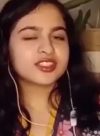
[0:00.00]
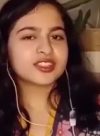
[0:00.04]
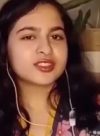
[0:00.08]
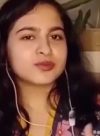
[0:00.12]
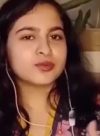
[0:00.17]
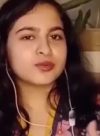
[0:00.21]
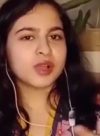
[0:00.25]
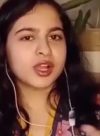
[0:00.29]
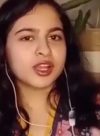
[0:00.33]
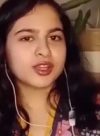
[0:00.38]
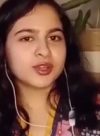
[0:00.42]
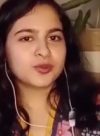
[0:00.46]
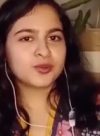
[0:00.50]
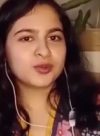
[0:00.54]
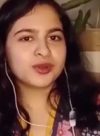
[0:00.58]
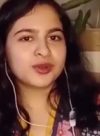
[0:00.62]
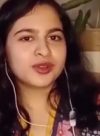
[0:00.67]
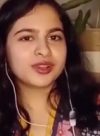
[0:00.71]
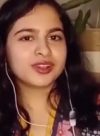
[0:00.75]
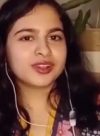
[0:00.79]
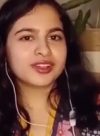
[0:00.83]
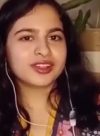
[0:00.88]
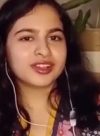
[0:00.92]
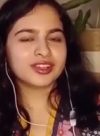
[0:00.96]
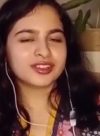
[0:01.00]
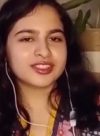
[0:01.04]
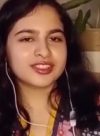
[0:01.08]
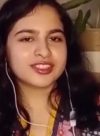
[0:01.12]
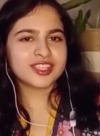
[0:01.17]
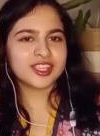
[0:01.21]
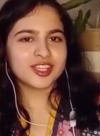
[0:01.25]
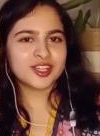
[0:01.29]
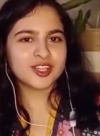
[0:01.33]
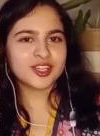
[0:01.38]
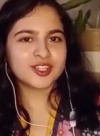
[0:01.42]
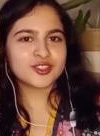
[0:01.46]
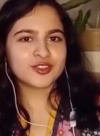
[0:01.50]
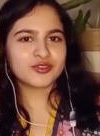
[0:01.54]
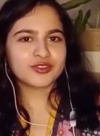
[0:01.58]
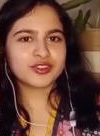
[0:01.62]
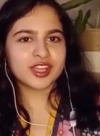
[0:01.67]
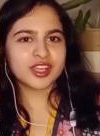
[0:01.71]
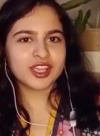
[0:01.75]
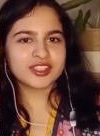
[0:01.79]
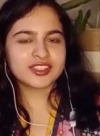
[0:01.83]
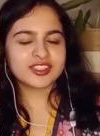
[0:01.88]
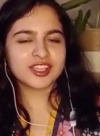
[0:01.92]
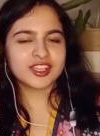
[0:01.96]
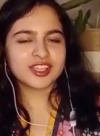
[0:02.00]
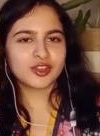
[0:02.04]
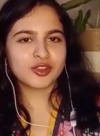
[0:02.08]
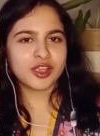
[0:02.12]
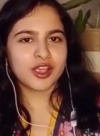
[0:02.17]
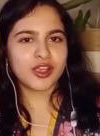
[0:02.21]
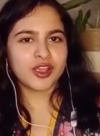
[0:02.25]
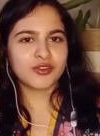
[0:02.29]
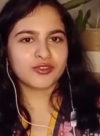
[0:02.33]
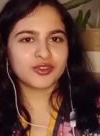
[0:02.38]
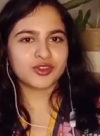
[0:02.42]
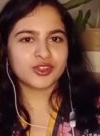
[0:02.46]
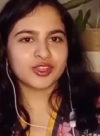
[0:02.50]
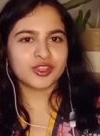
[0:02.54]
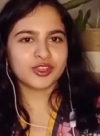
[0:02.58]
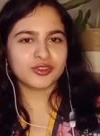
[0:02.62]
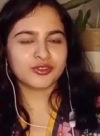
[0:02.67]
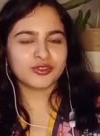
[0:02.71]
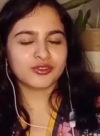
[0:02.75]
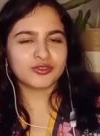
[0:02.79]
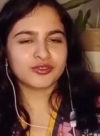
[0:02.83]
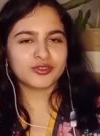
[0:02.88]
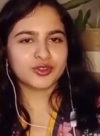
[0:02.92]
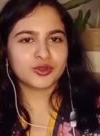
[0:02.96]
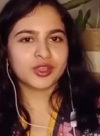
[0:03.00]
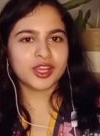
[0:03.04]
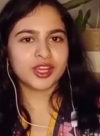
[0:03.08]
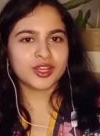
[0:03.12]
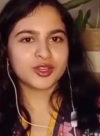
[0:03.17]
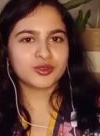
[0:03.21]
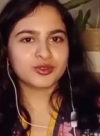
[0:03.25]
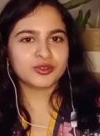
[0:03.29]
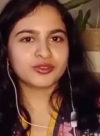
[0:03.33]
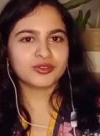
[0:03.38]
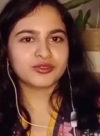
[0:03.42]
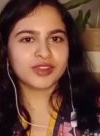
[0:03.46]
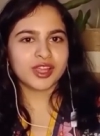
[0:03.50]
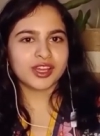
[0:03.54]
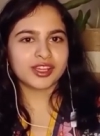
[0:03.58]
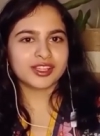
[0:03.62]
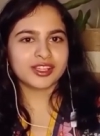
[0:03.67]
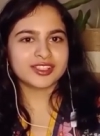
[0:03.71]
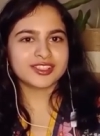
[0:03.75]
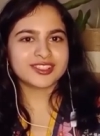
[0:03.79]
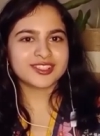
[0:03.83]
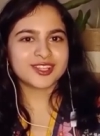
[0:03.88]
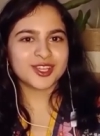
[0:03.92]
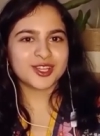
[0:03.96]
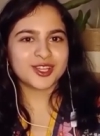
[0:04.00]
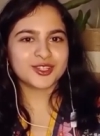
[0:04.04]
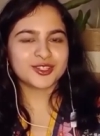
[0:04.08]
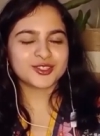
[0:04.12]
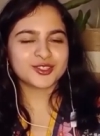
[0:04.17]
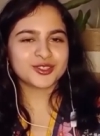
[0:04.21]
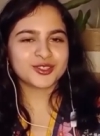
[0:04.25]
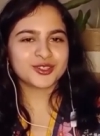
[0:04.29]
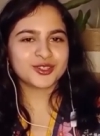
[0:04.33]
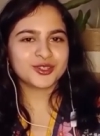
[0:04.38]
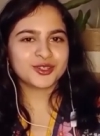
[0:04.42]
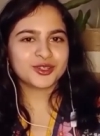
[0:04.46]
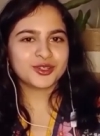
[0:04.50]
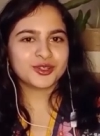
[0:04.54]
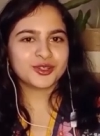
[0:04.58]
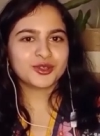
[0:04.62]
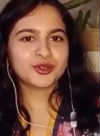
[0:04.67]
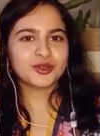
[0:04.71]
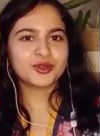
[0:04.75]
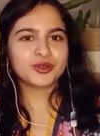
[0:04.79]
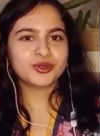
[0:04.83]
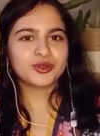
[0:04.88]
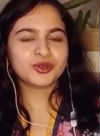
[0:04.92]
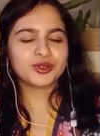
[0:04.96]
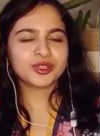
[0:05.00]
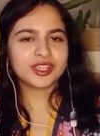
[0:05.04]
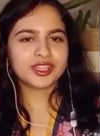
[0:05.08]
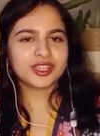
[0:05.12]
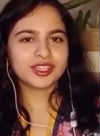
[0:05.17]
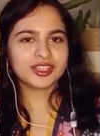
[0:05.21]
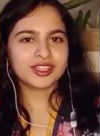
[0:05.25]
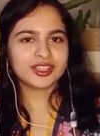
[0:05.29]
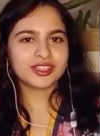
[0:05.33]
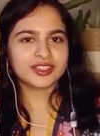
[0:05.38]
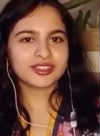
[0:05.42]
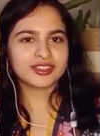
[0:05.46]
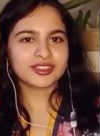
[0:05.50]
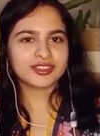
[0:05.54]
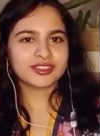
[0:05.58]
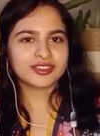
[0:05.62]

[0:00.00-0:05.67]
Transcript: this multiple uh, series of tests that you have to give to get to the final stage. Yeah. Okay.